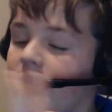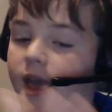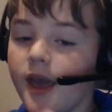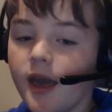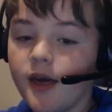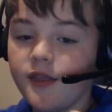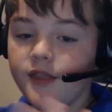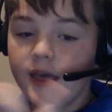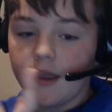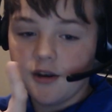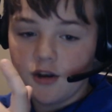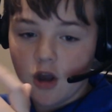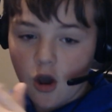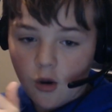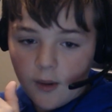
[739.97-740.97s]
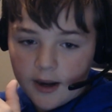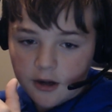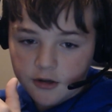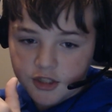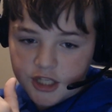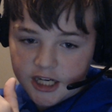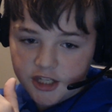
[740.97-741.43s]
the no
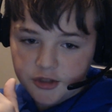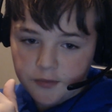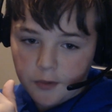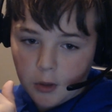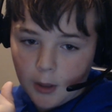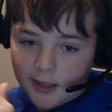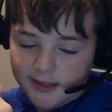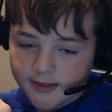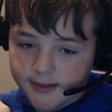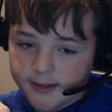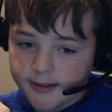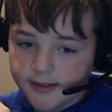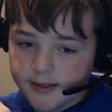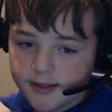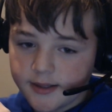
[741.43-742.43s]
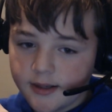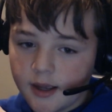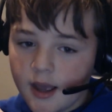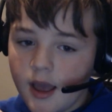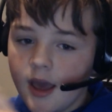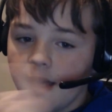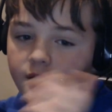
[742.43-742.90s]
interchangeable lenses.
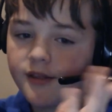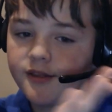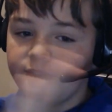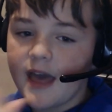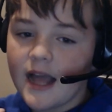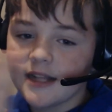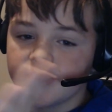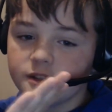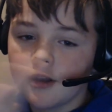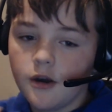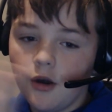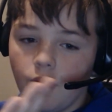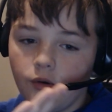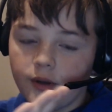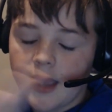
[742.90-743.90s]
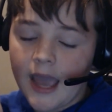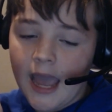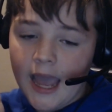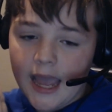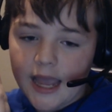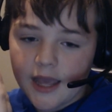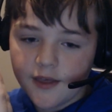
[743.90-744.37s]
That's
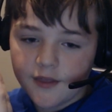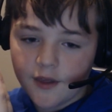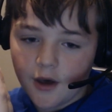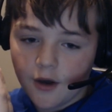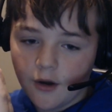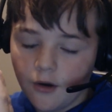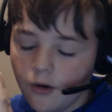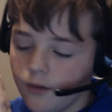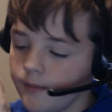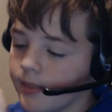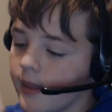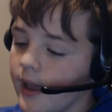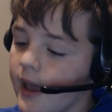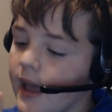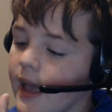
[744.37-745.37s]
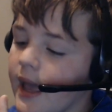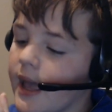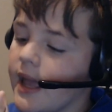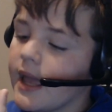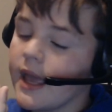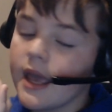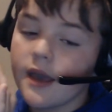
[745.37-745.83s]
okay though.
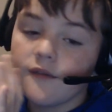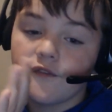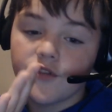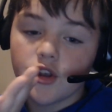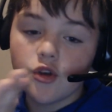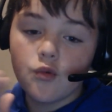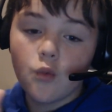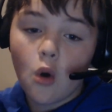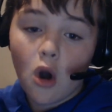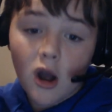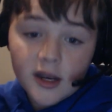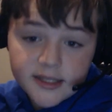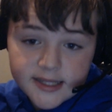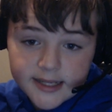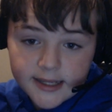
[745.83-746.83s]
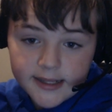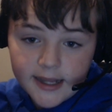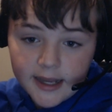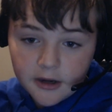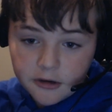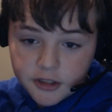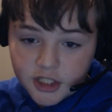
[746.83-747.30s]
If you wanted
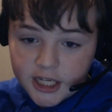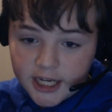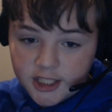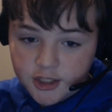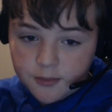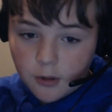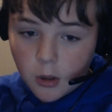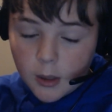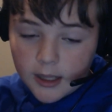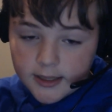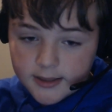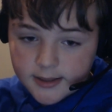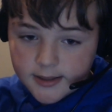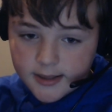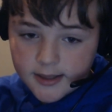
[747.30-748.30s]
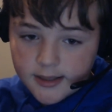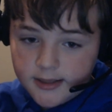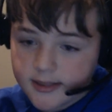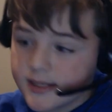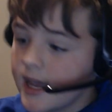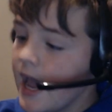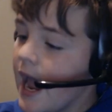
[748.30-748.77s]
interchangeable lenses
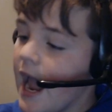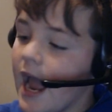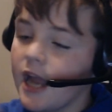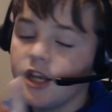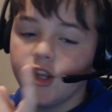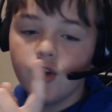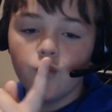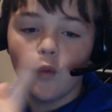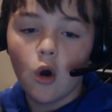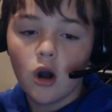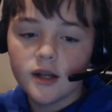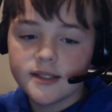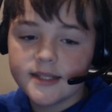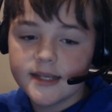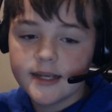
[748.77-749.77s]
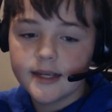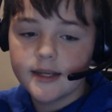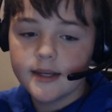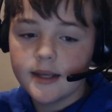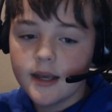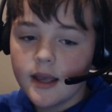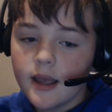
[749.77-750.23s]
and you
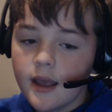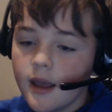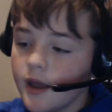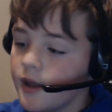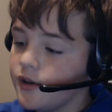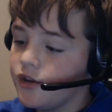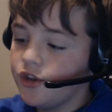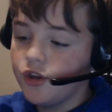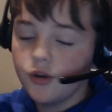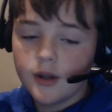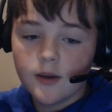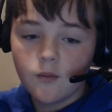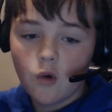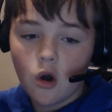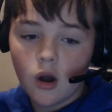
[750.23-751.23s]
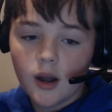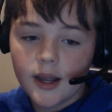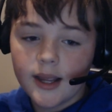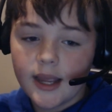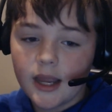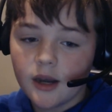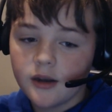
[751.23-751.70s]
didn't want
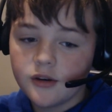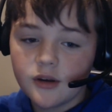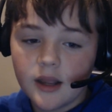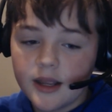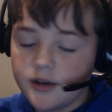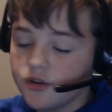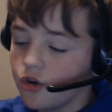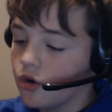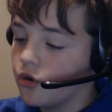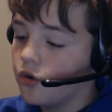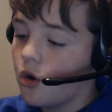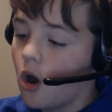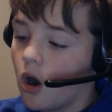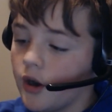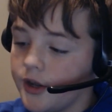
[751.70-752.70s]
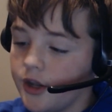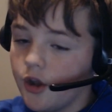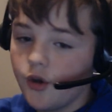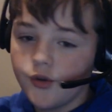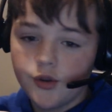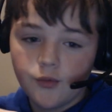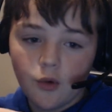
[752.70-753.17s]
an internal audio,
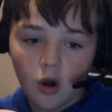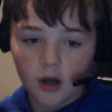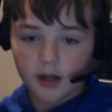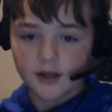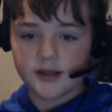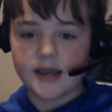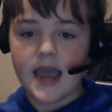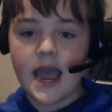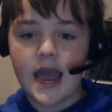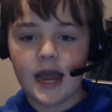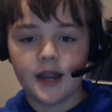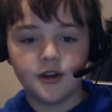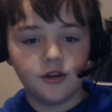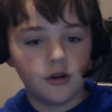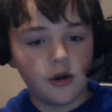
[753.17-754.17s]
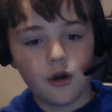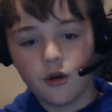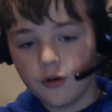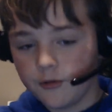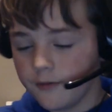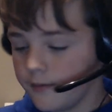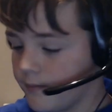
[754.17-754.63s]
you wanted to add your
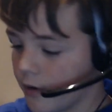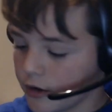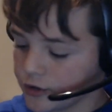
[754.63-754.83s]
own personal